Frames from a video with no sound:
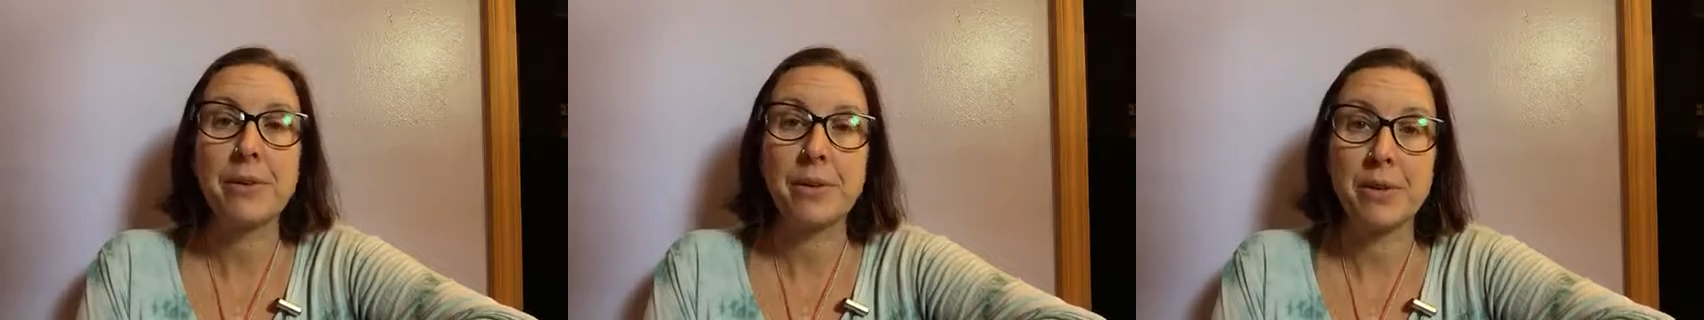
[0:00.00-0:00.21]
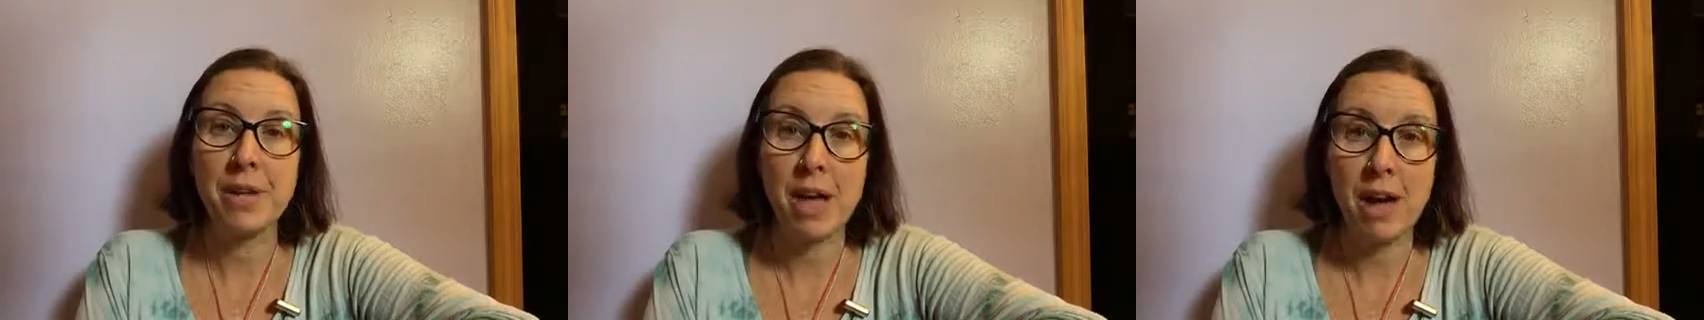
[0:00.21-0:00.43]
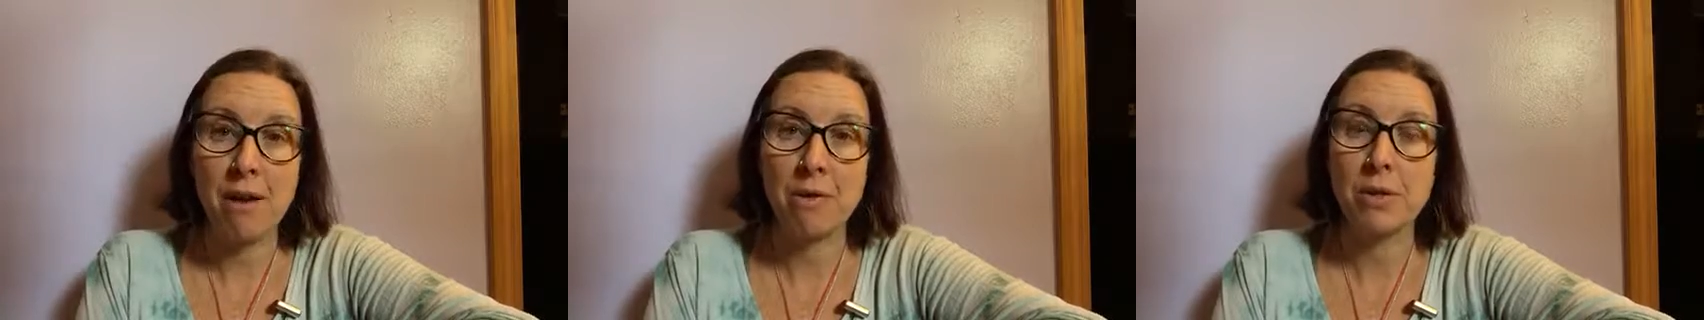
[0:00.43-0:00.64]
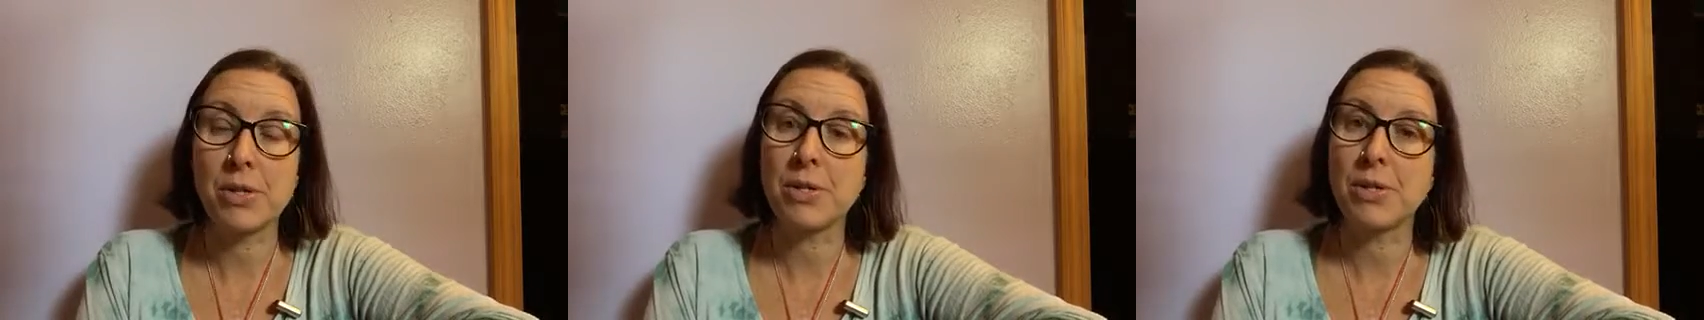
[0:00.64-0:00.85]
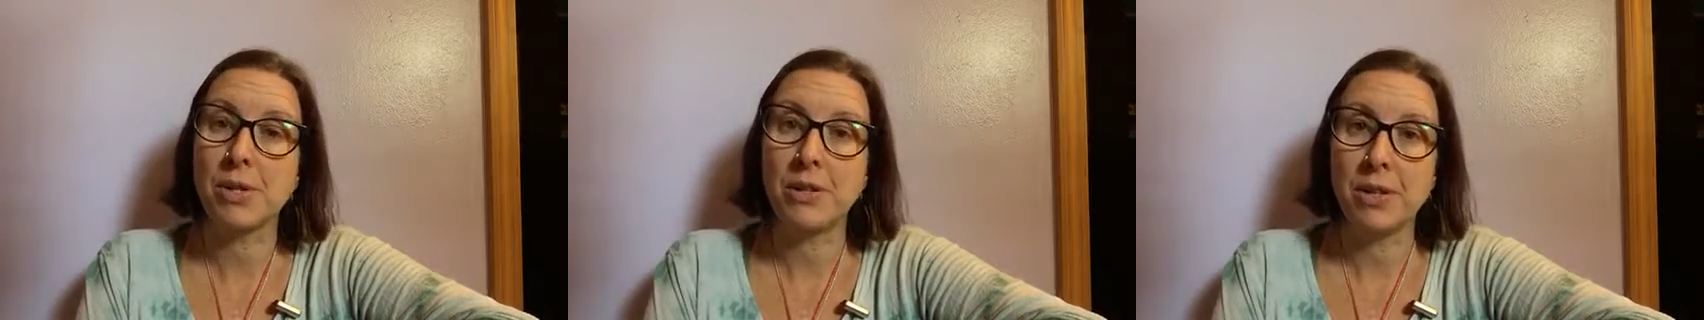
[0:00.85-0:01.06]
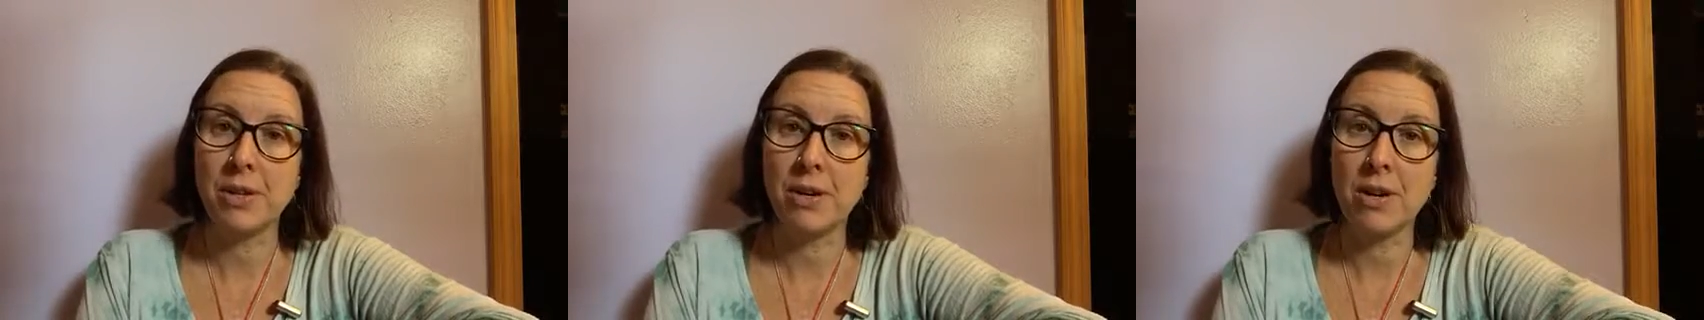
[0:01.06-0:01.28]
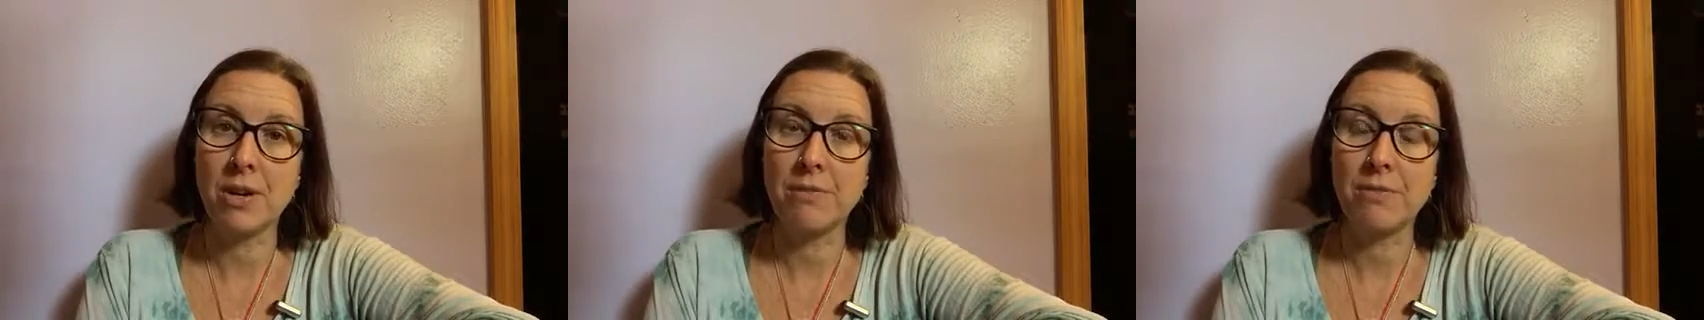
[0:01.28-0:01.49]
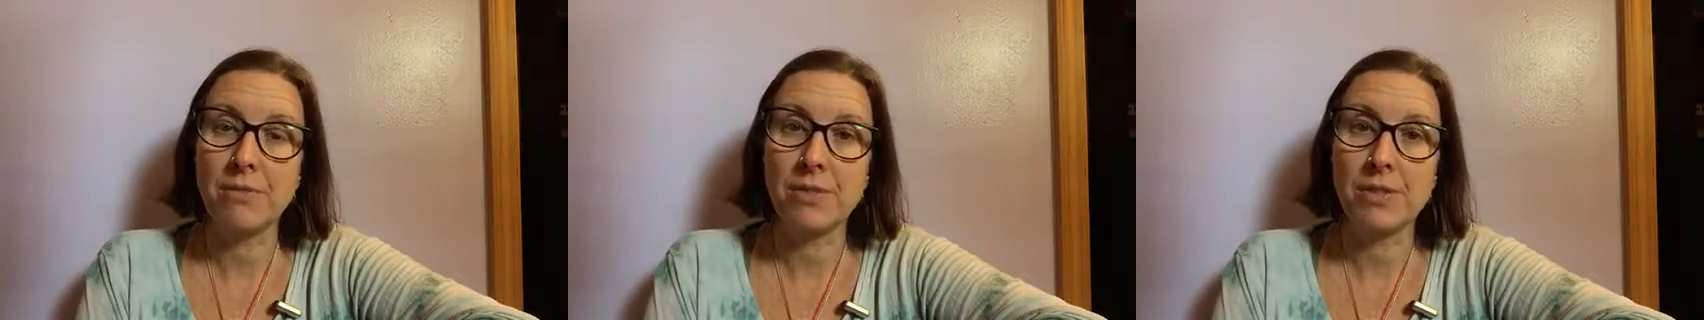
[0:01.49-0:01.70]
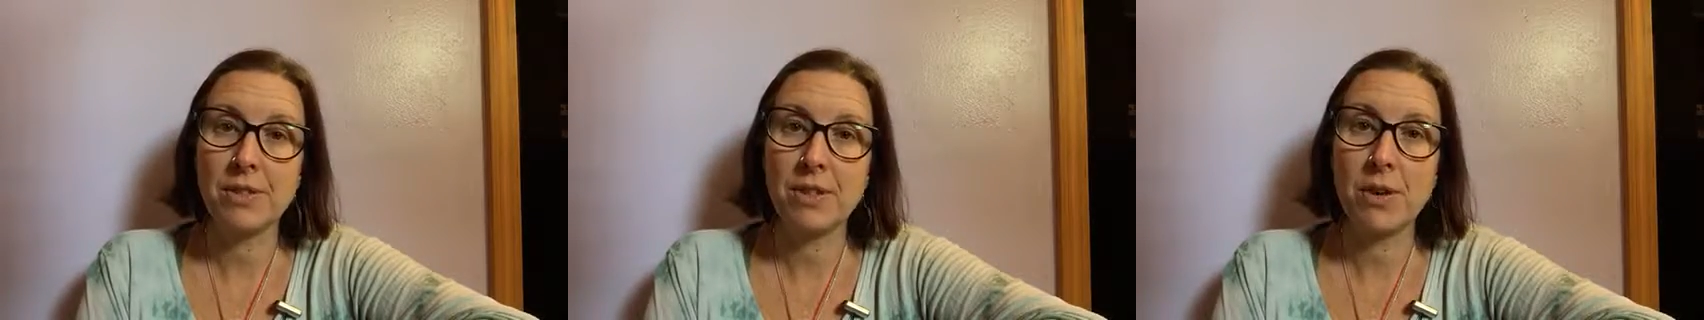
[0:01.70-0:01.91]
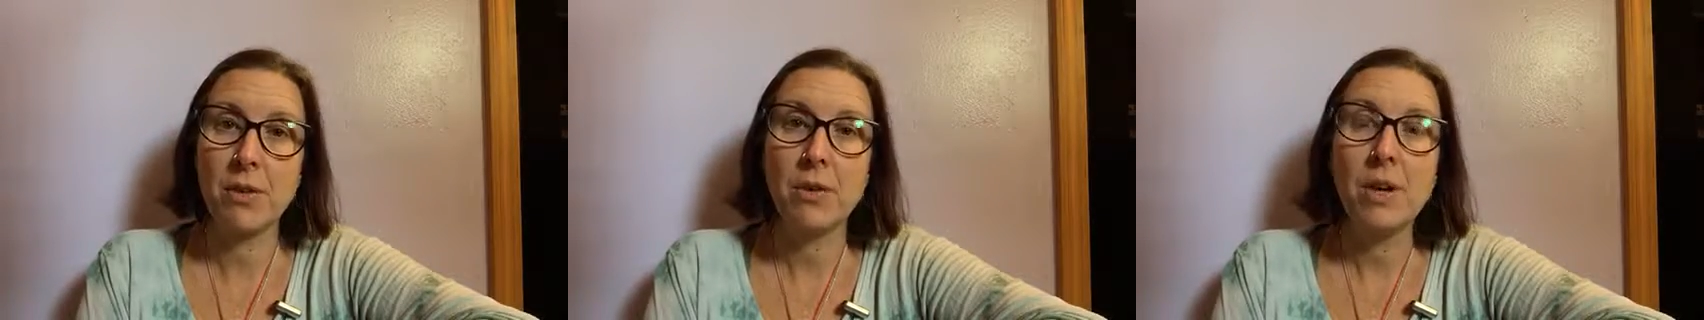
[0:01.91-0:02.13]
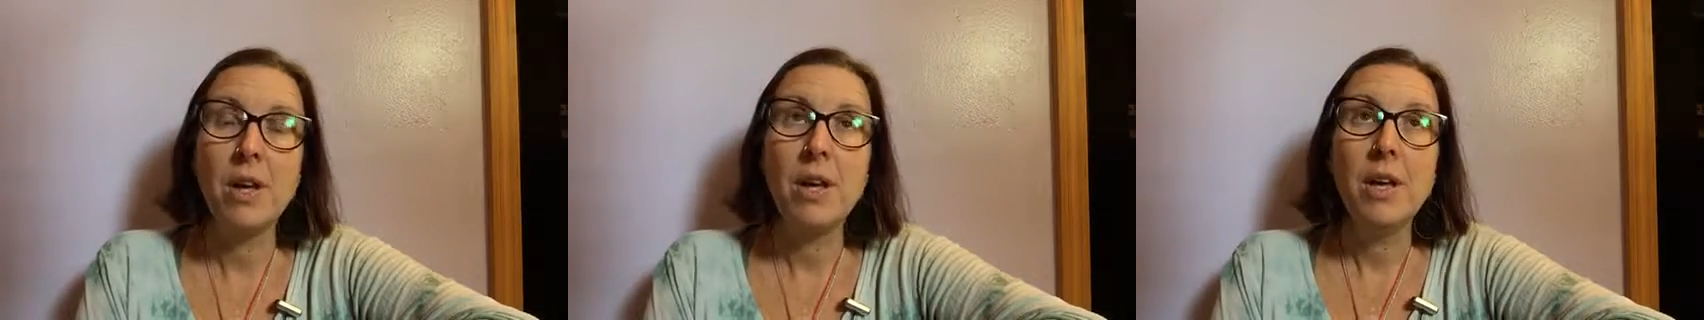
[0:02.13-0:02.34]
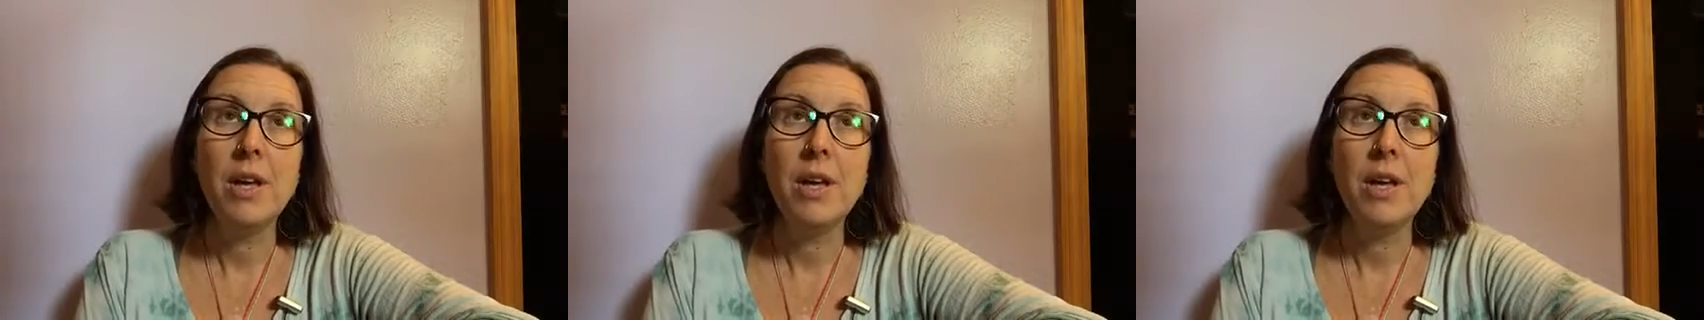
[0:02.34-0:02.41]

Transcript: or an hour starting off. So